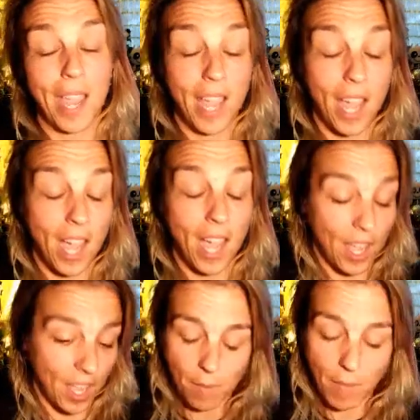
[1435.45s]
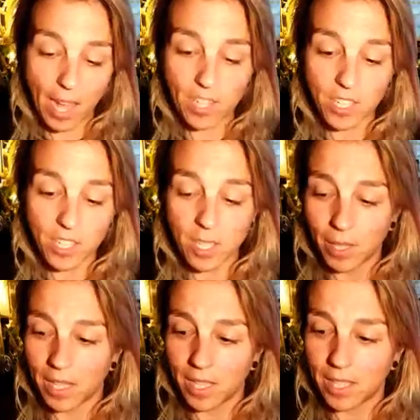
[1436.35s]
I am actually
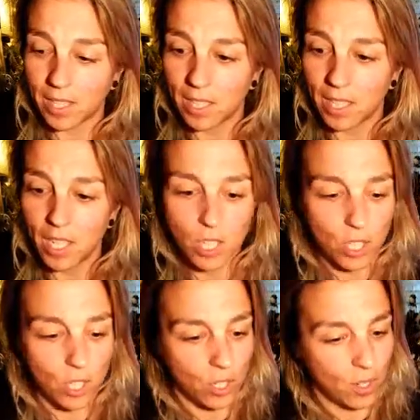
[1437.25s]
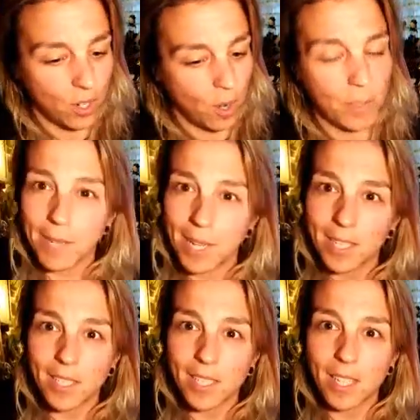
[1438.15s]
planning to open some
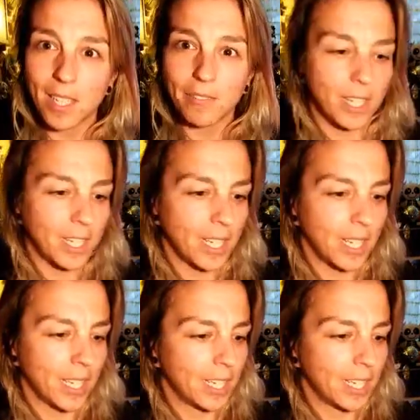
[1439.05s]
packages on Friday.